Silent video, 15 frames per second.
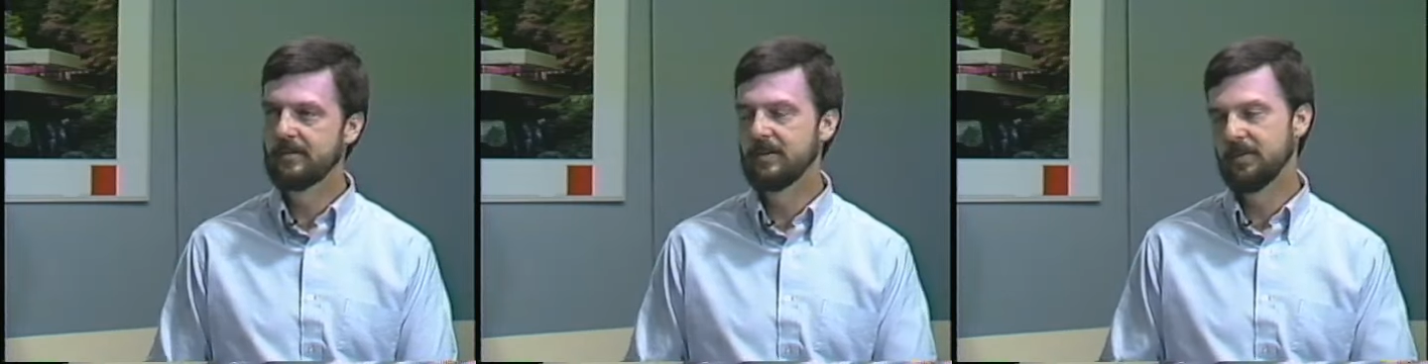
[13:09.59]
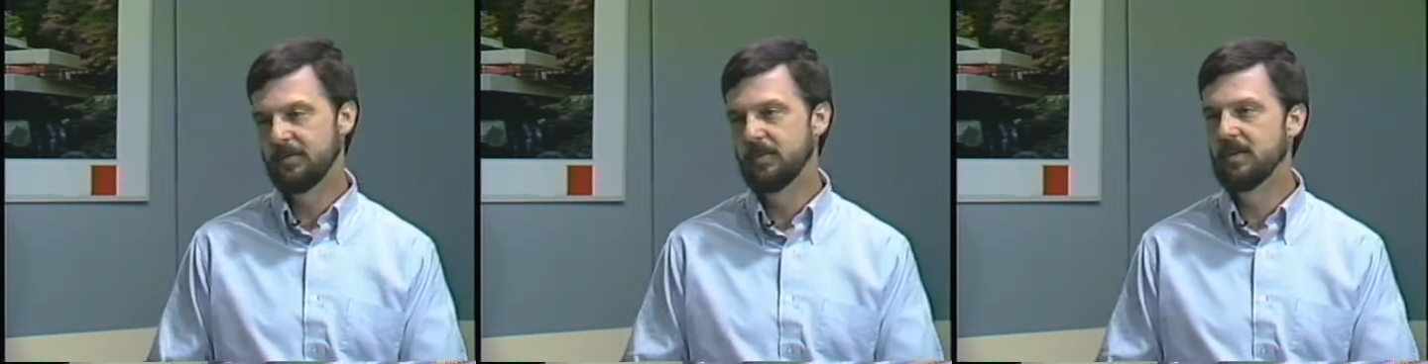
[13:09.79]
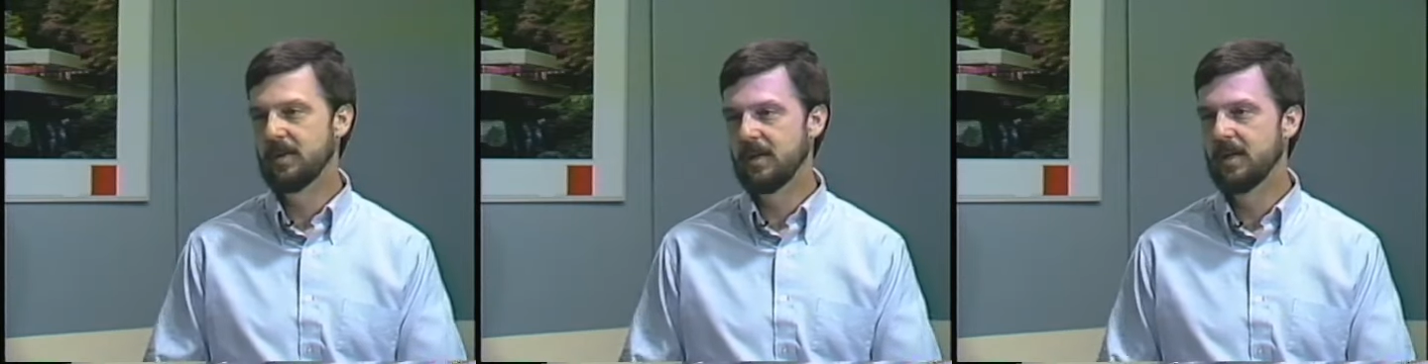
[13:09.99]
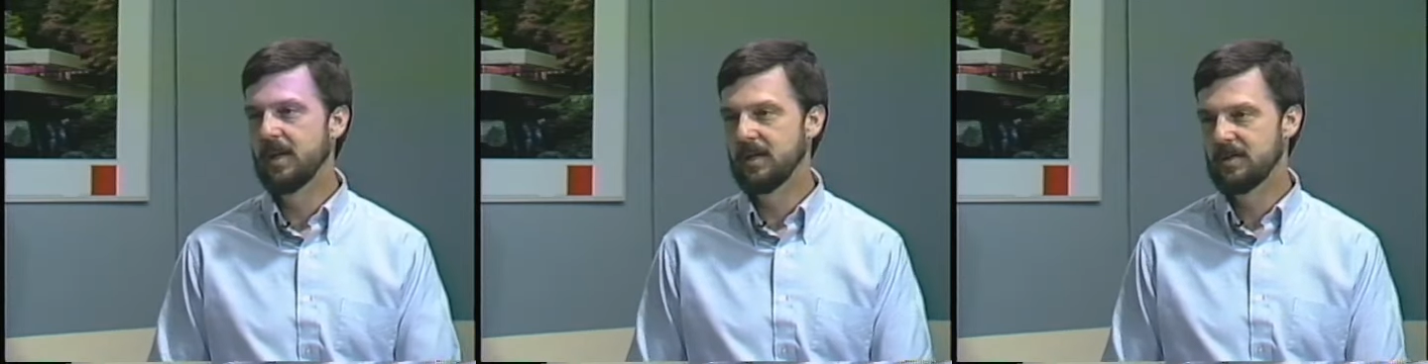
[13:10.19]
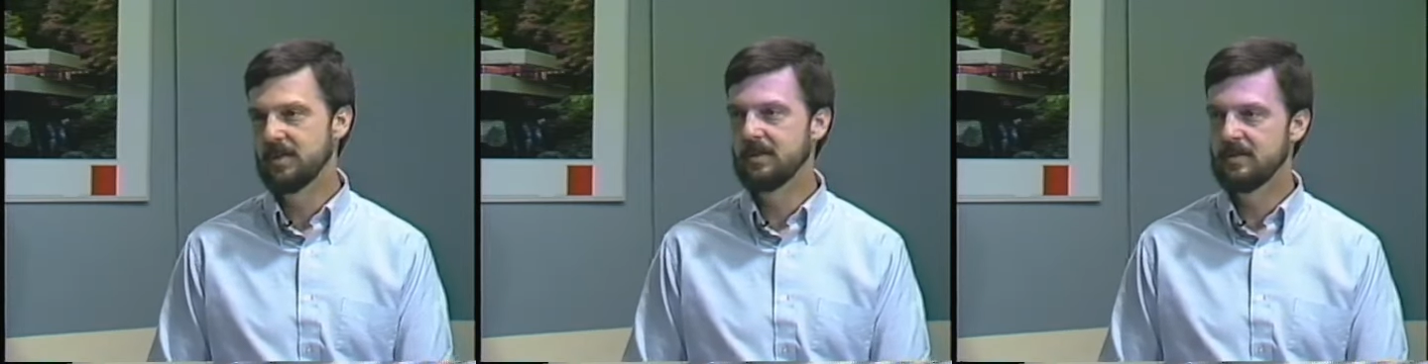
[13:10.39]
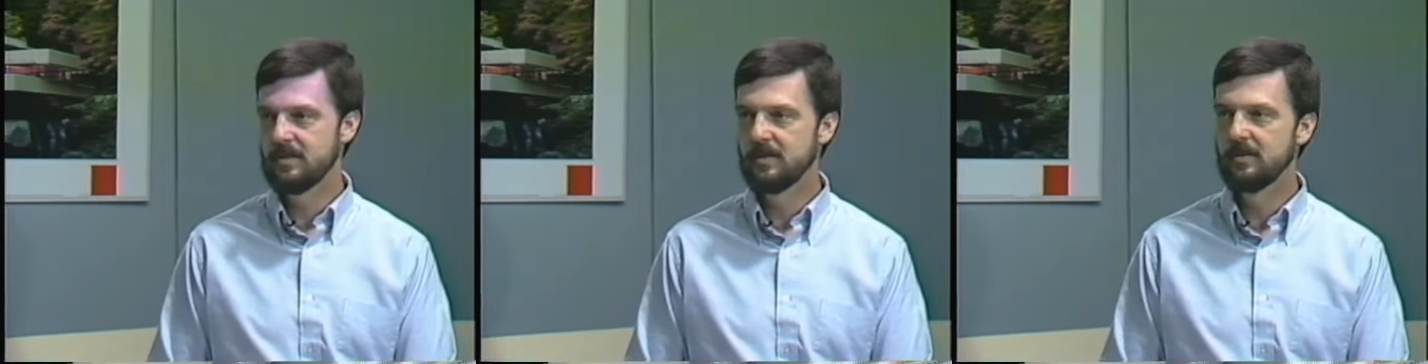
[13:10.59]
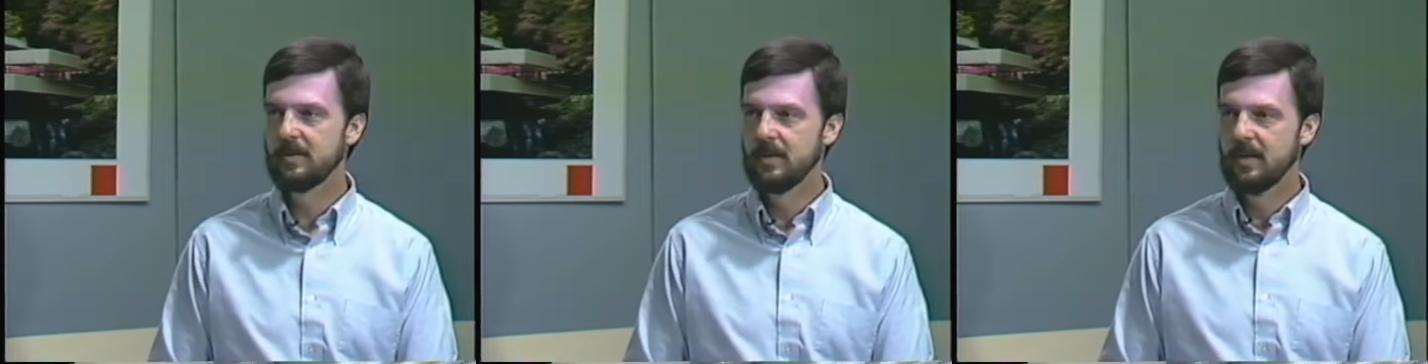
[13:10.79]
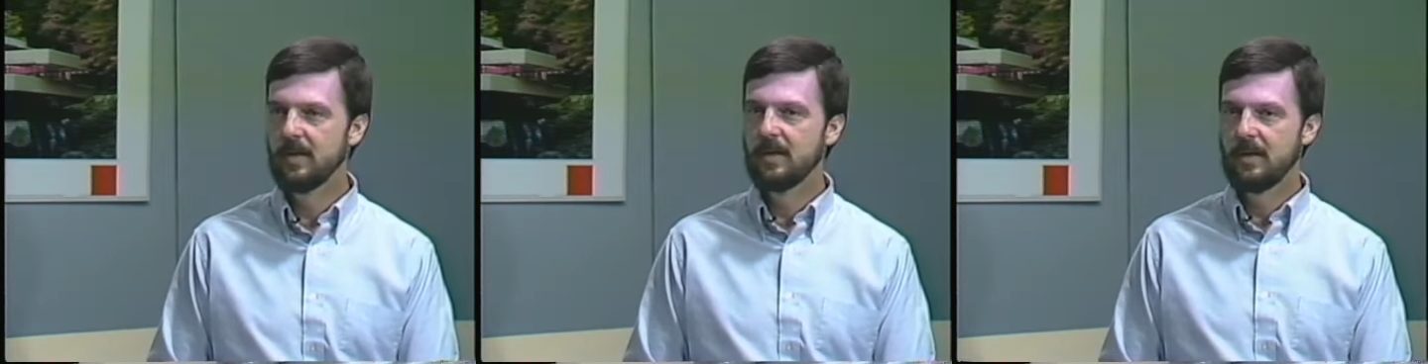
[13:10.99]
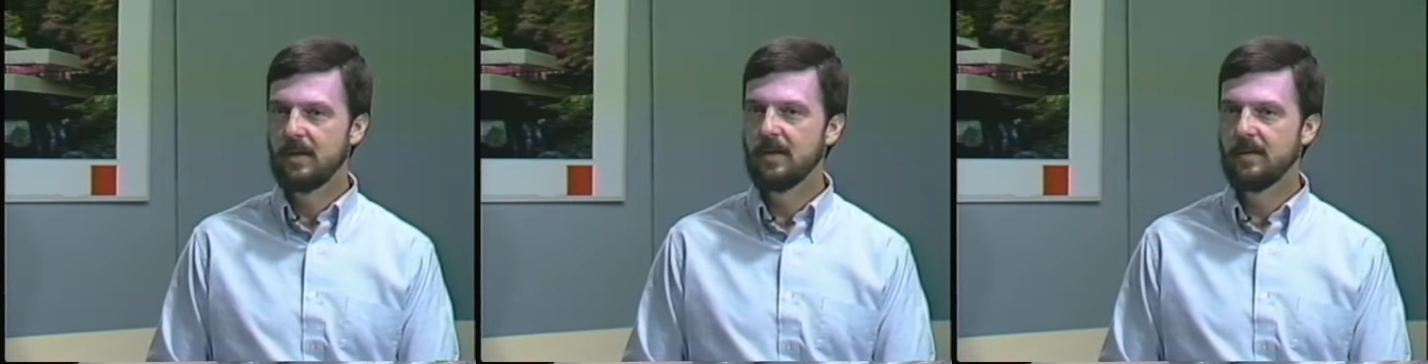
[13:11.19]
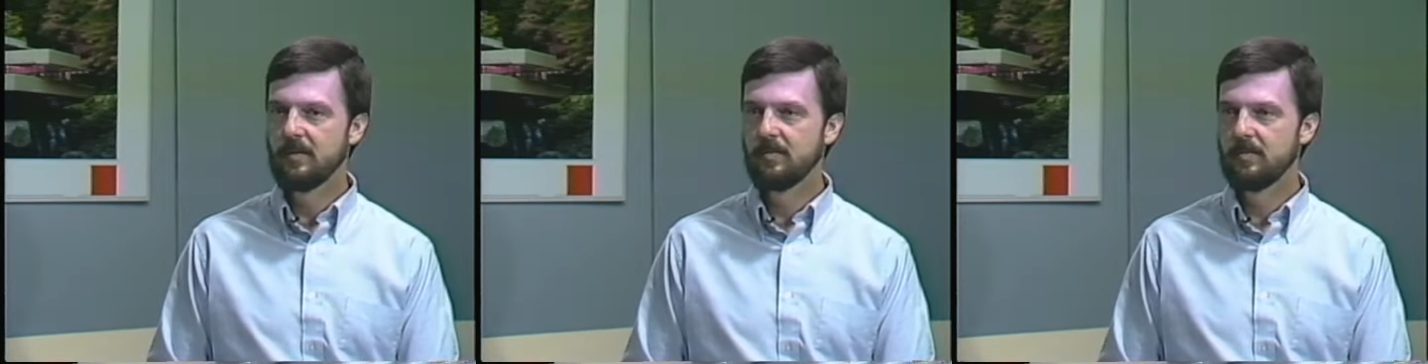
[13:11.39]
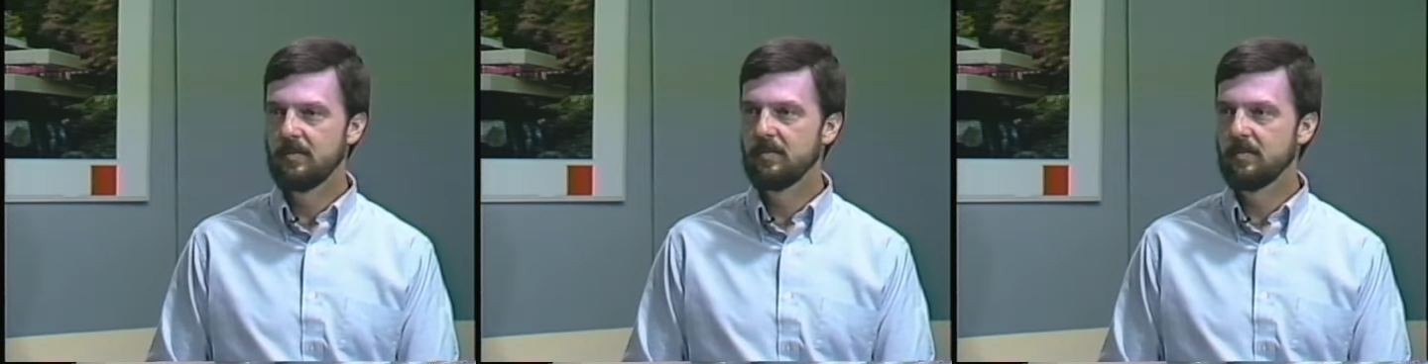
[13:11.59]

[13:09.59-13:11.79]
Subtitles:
you know, for the collection. So, you